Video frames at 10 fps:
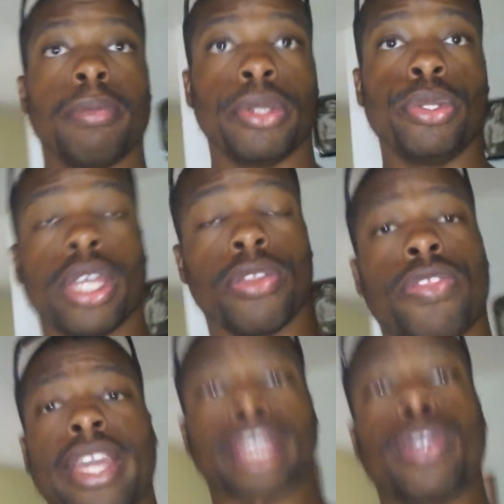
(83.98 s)
But you can
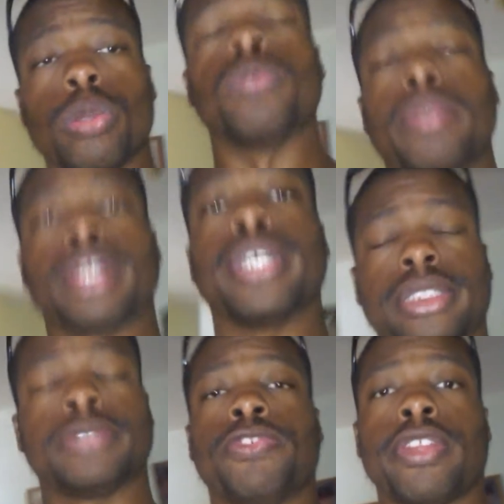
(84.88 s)
thank Google
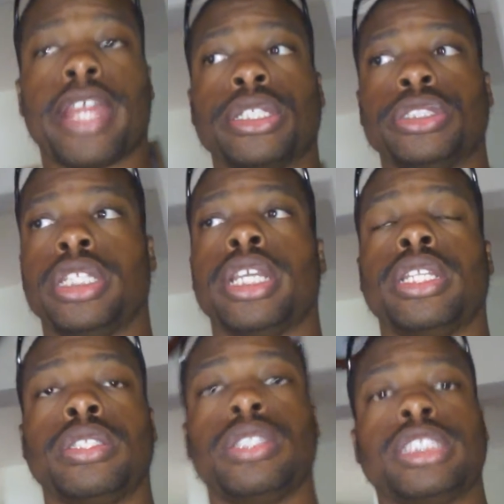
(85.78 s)
Plus for that shit.
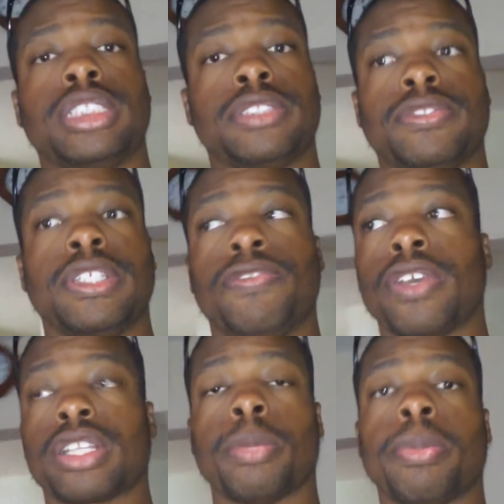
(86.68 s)
It
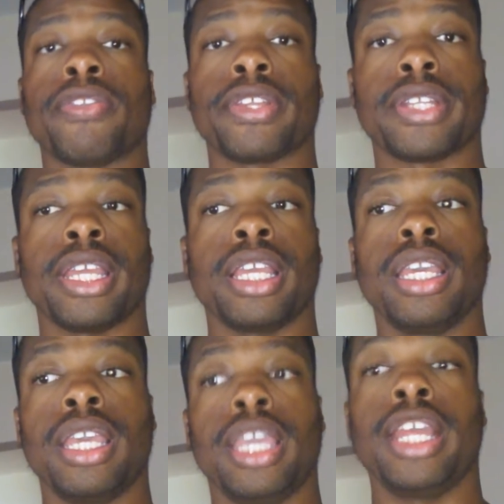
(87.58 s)
fucked up everything.
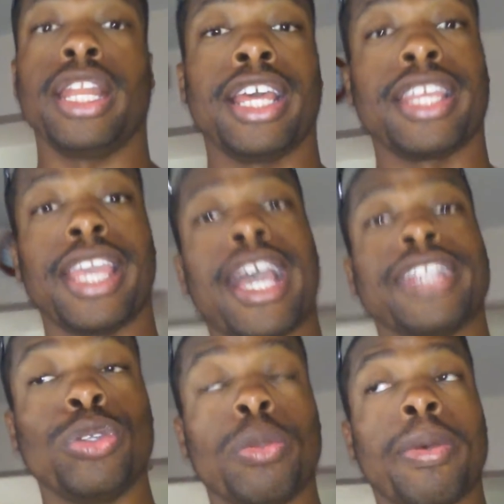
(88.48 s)
And yeah,
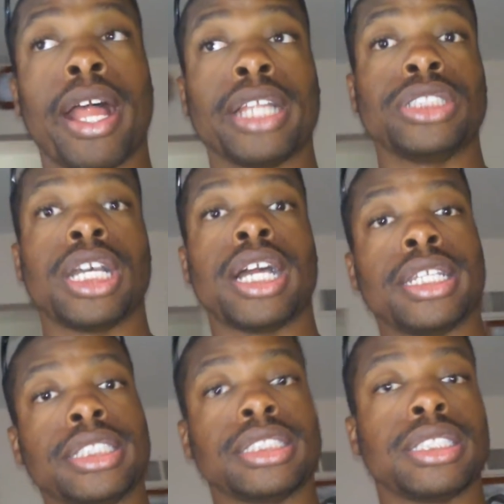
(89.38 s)
I do
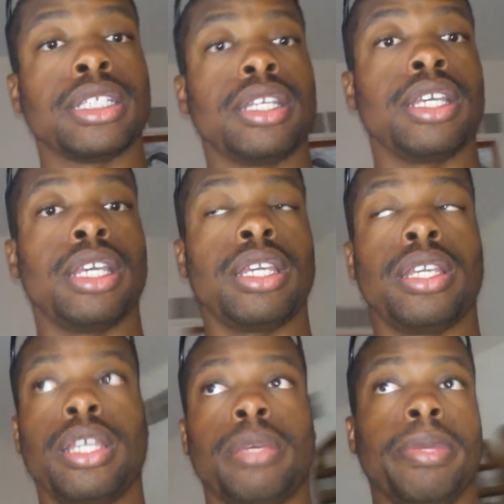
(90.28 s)
apologize,
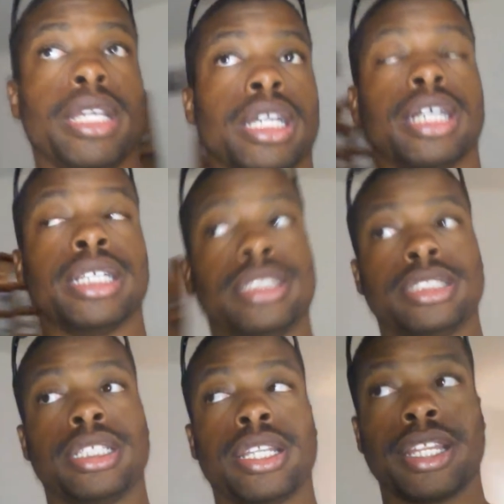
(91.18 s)

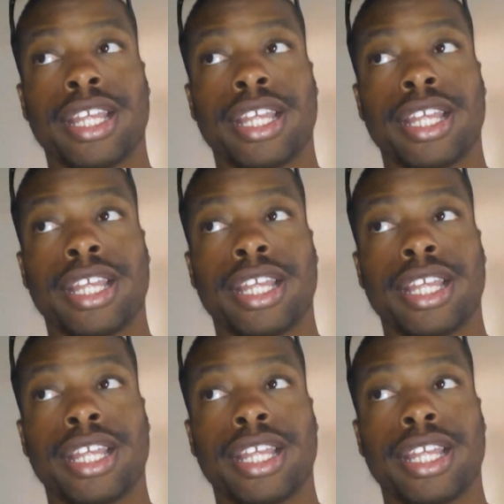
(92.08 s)
because